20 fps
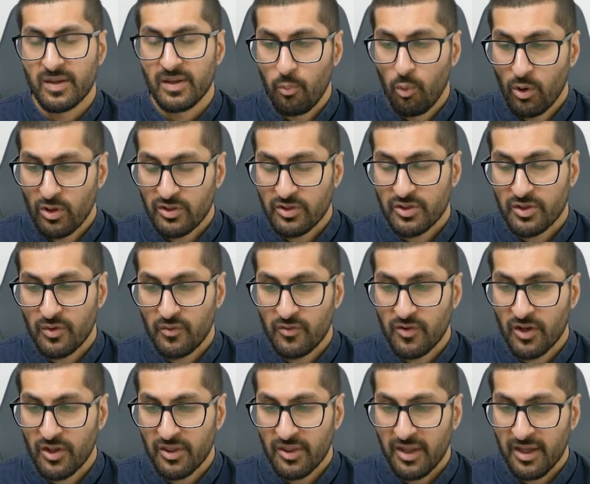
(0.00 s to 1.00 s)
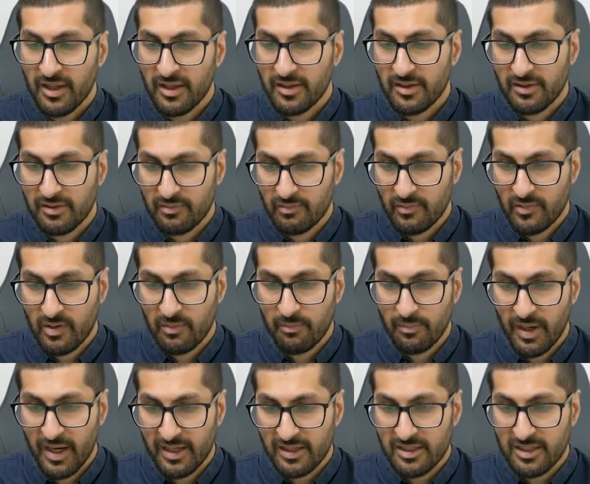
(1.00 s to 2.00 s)
Once you've done that, come
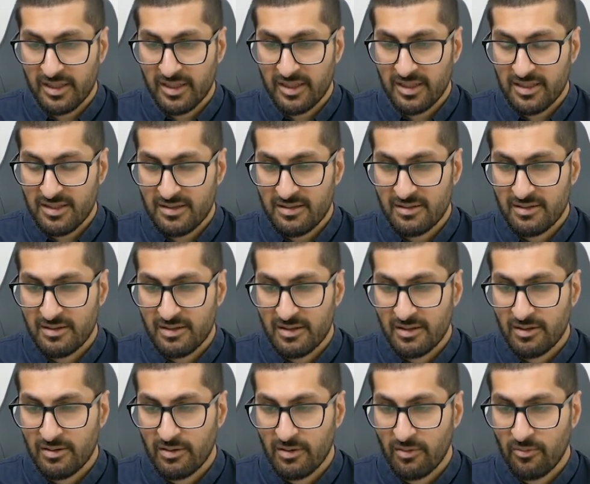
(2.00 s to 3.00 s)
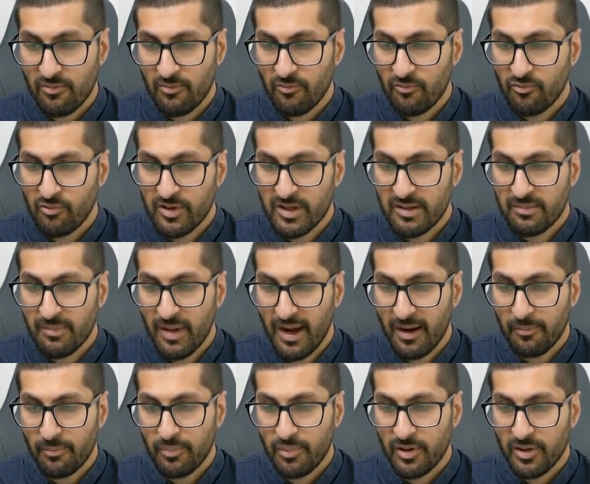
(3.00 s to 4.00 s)
back to this,
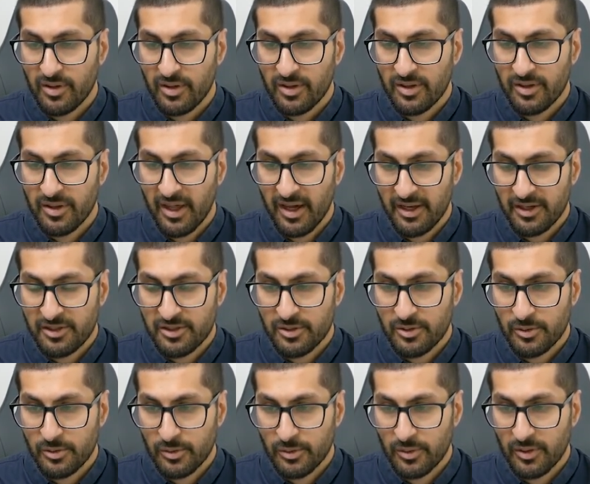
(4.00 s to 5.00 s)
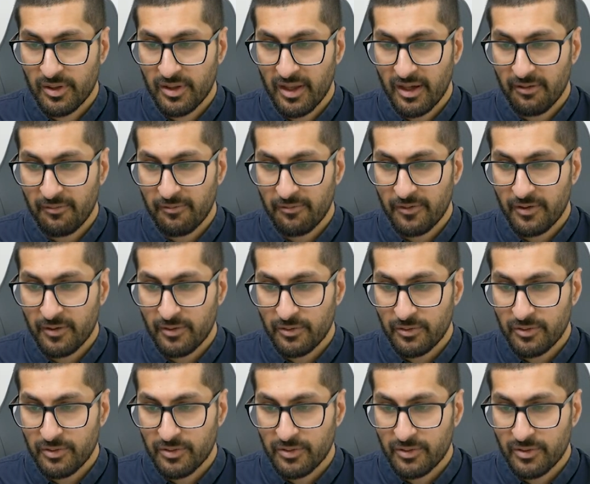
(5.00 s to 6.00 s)
remap that to that
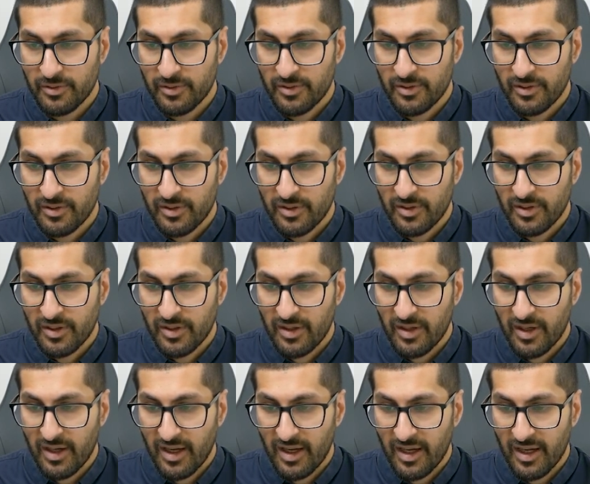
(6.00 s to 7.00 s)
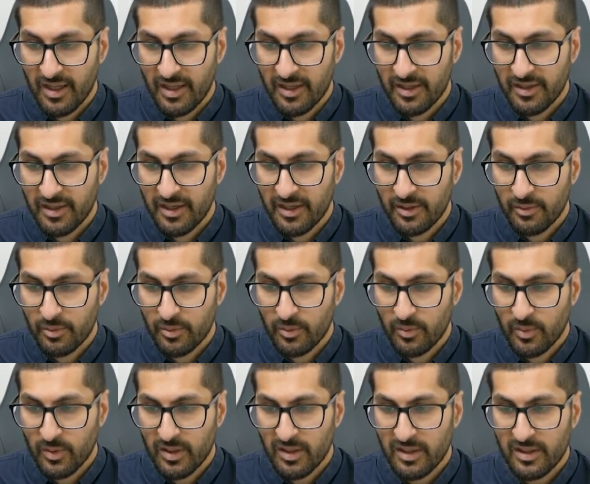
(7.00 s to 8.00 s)
field, and then it will
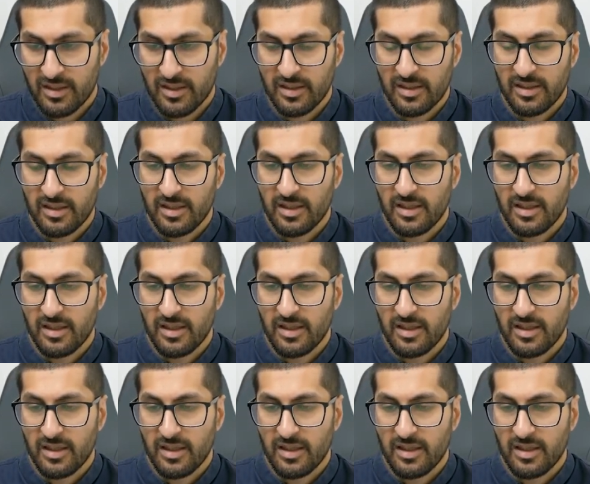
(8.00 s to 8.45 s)
work.